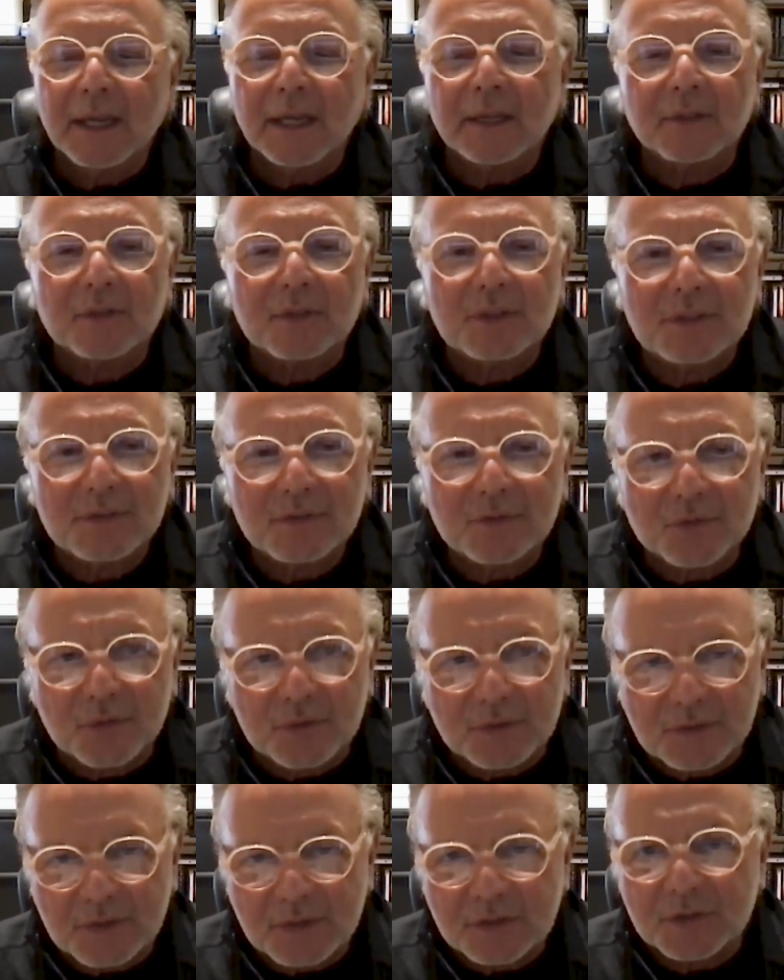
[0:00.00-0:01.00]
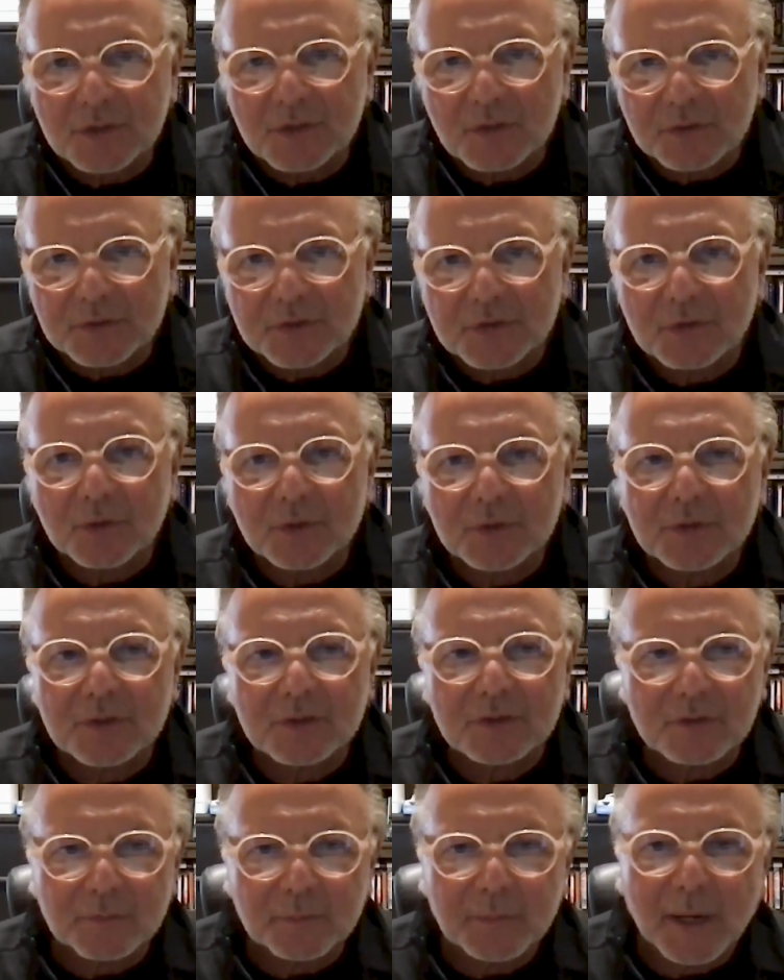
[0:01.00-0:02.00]
and traditional
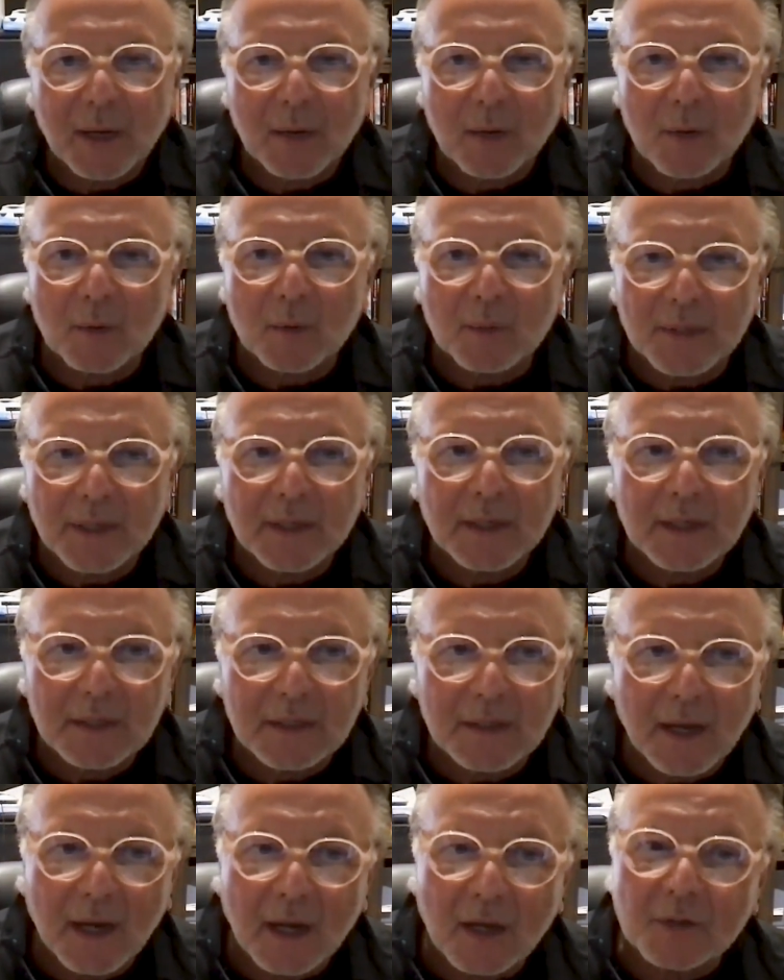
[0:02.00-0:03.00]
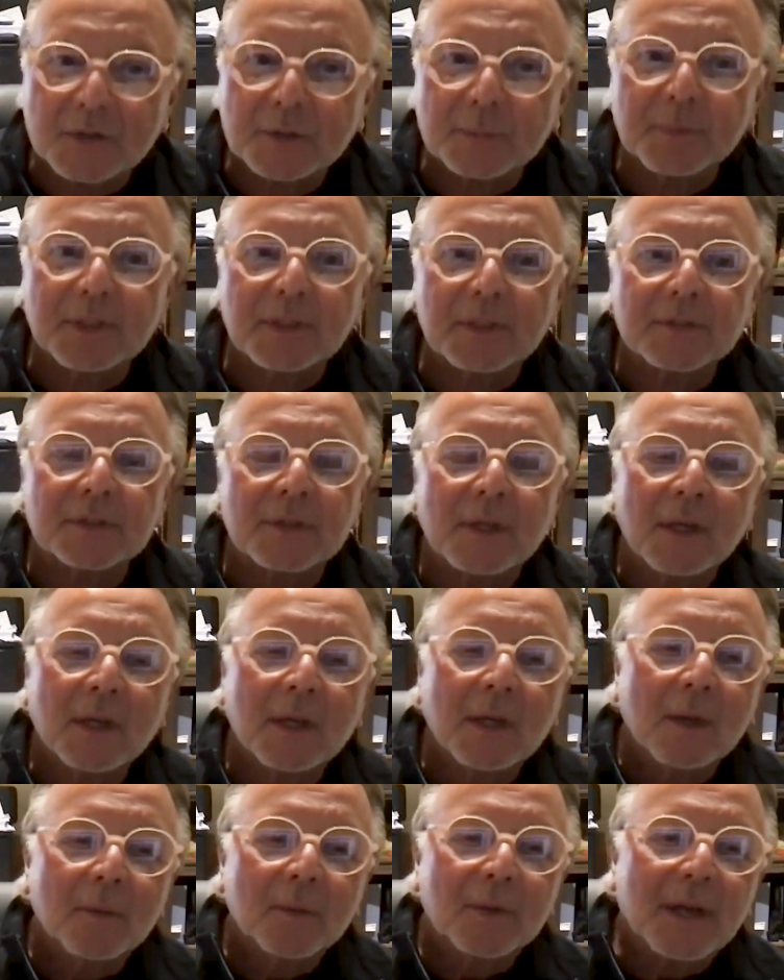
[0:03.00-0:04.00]
sources of power in a house, because
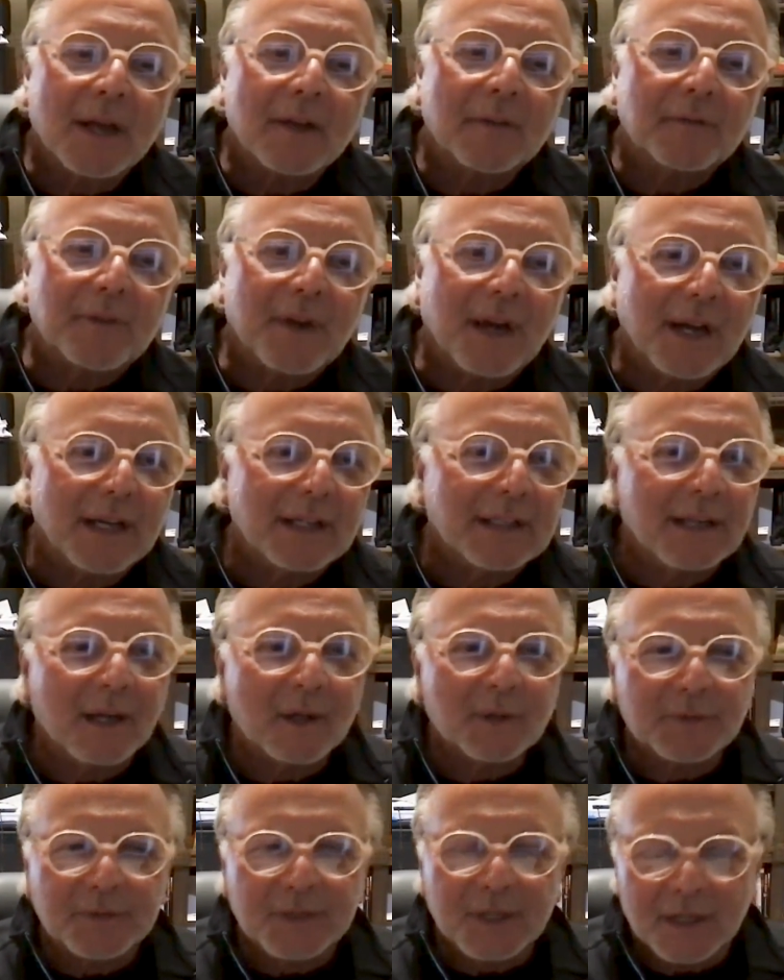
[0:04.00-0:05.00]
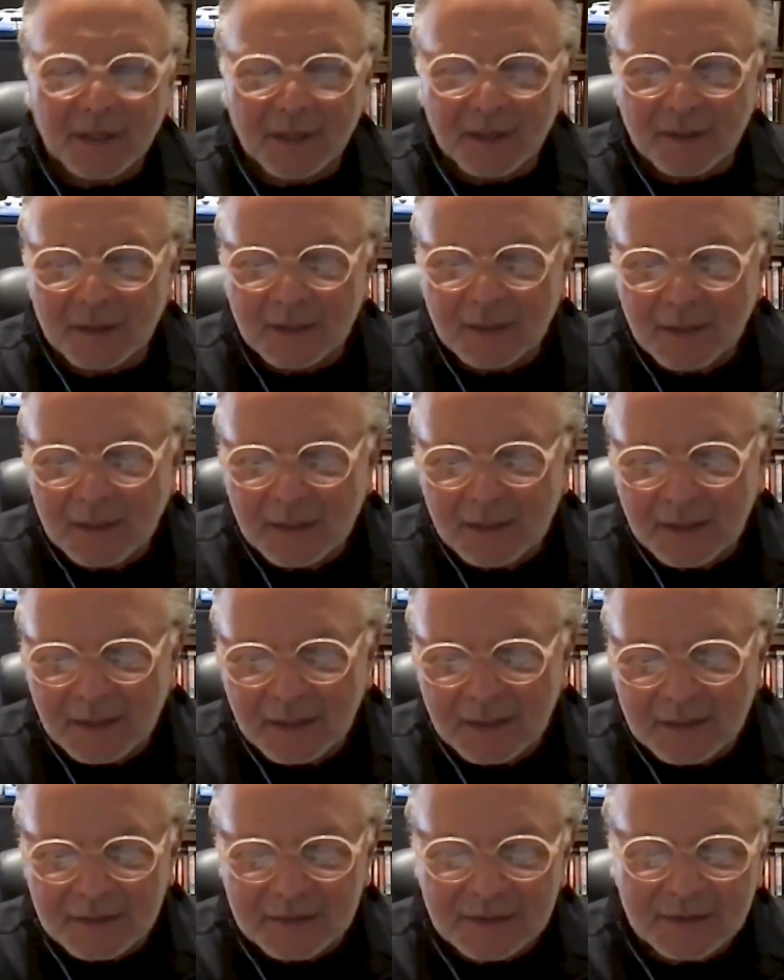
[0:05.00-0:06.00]
what I find out there
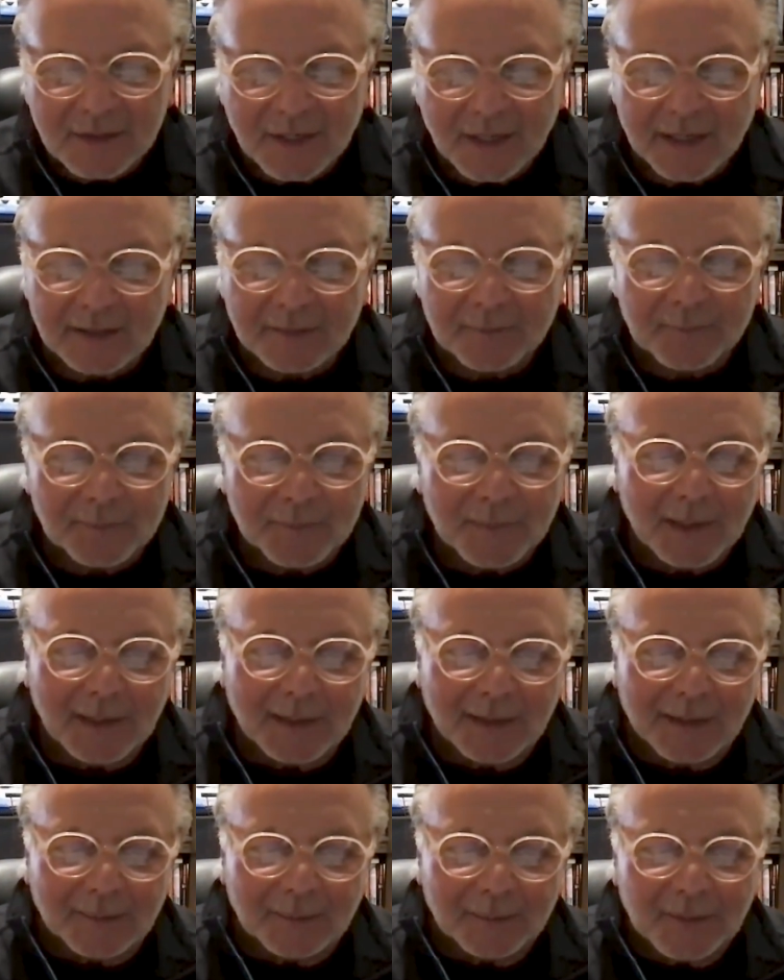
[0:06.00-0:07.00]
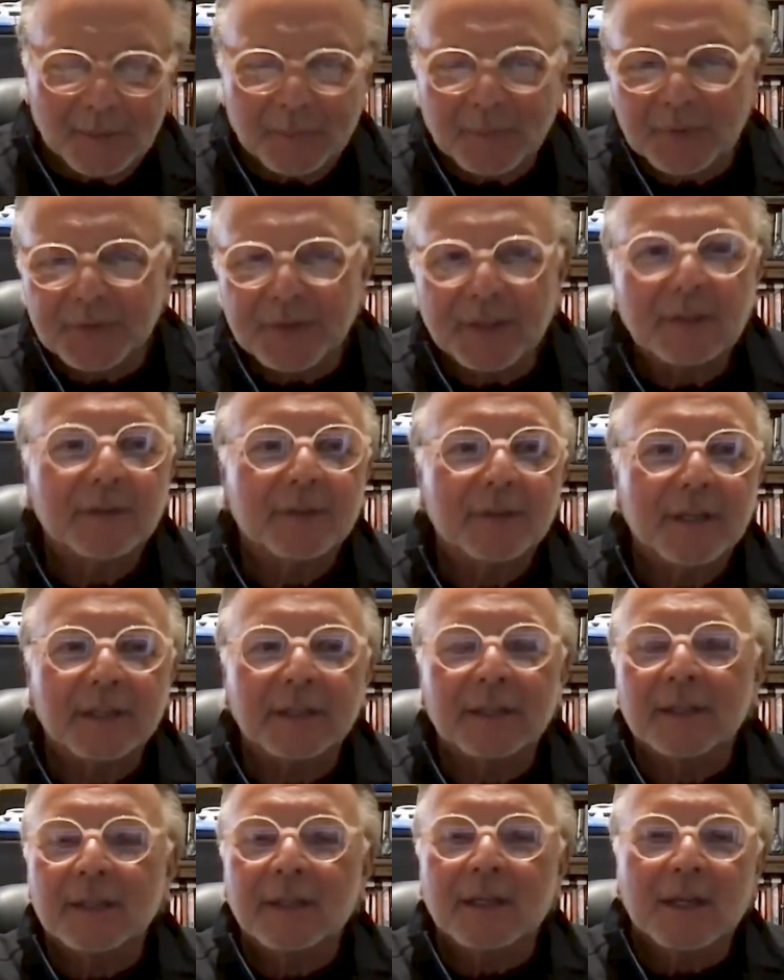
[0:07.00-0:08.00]
is that people think
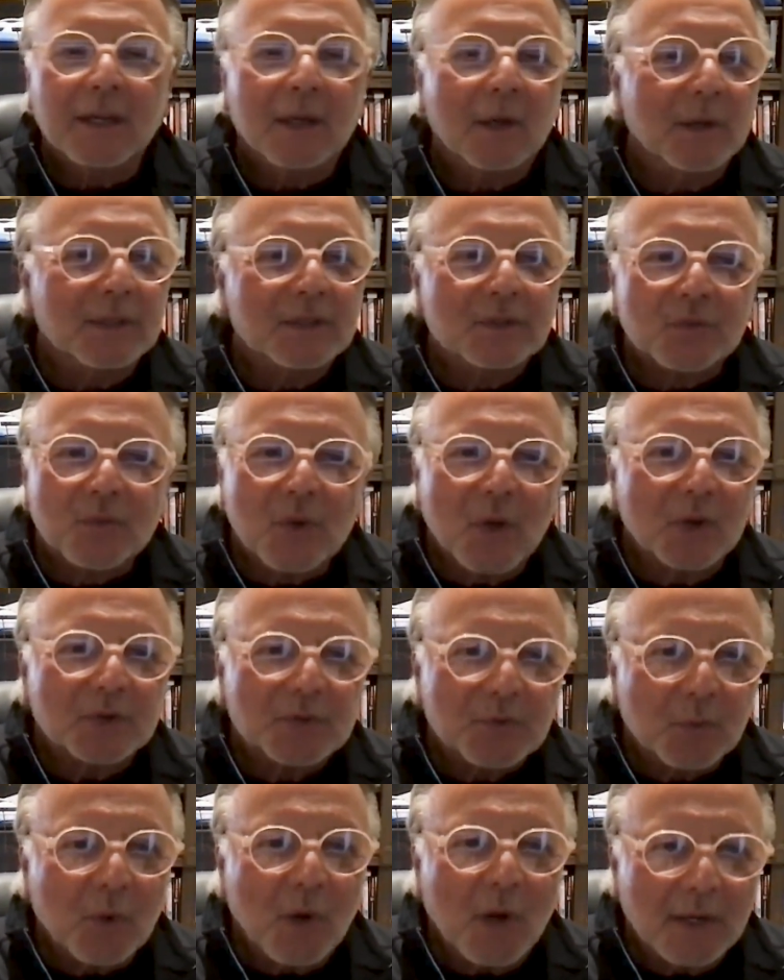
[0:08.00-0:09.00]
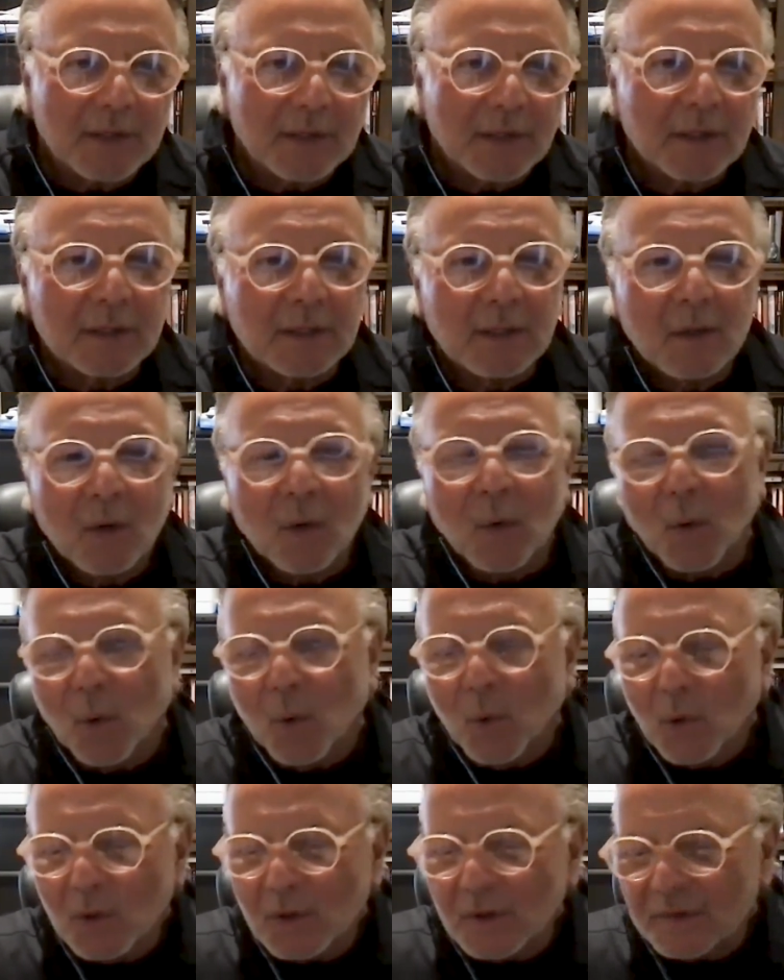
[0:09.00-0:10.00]
that, oh, it's RoseWater
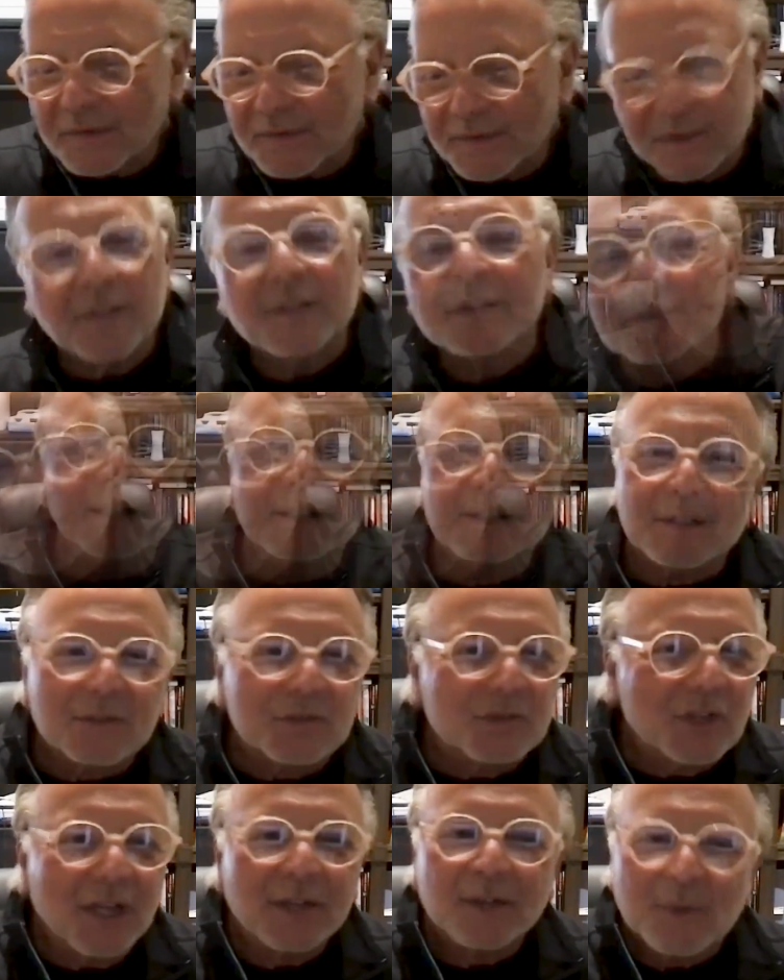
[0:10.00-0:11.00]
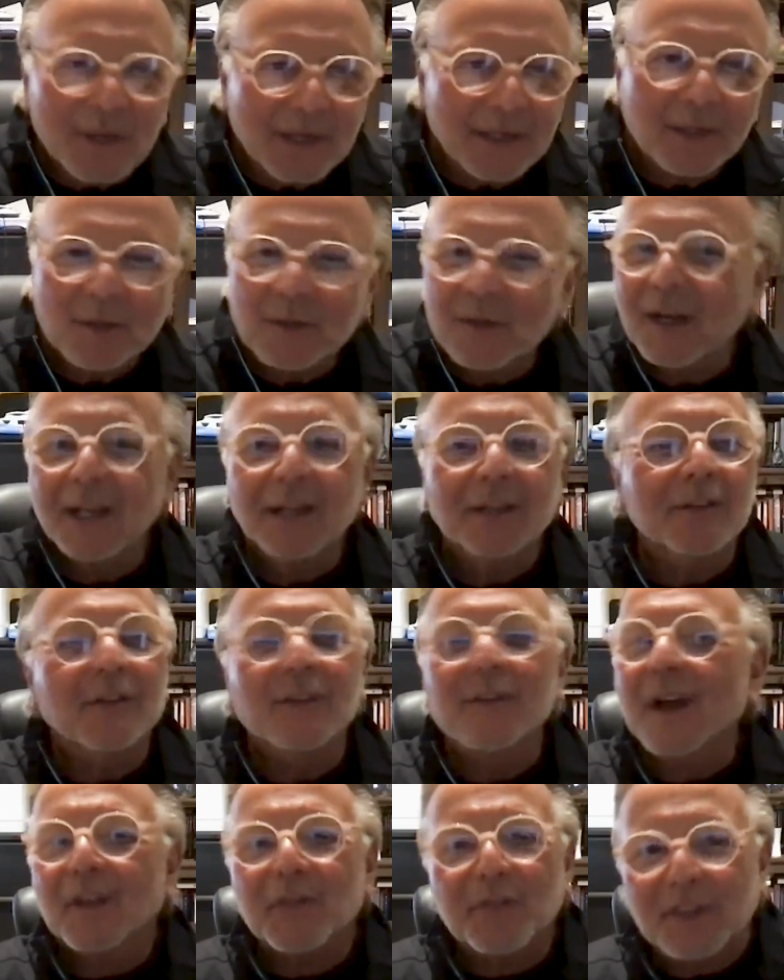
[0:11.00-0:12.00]
or this, it's a generator
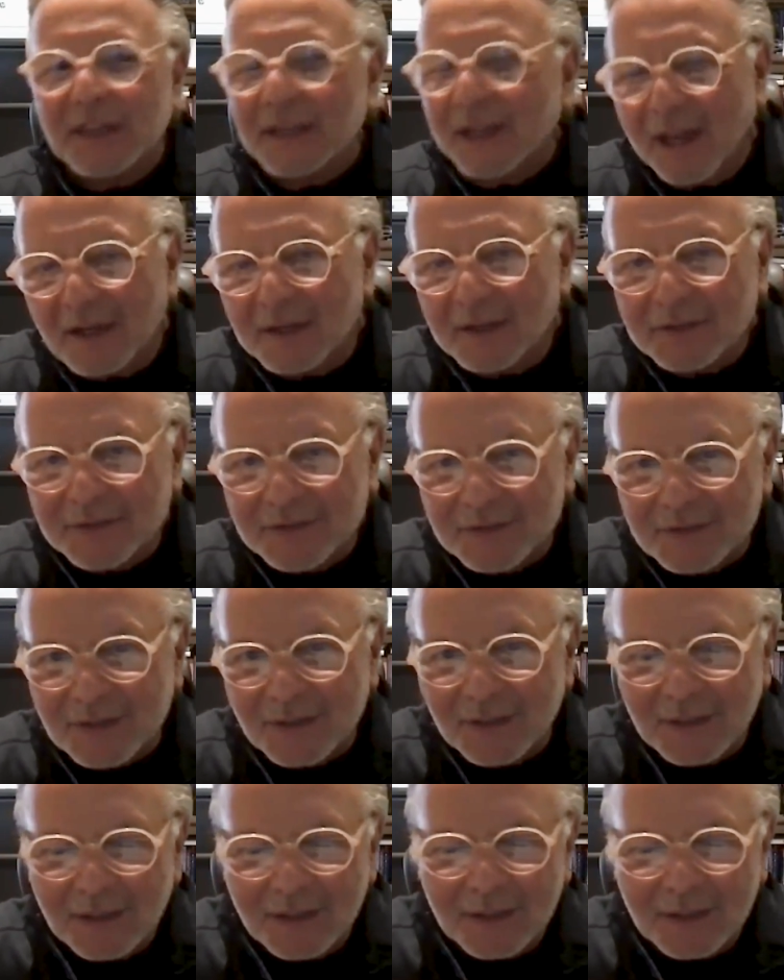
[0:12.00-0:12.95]
and nothing else.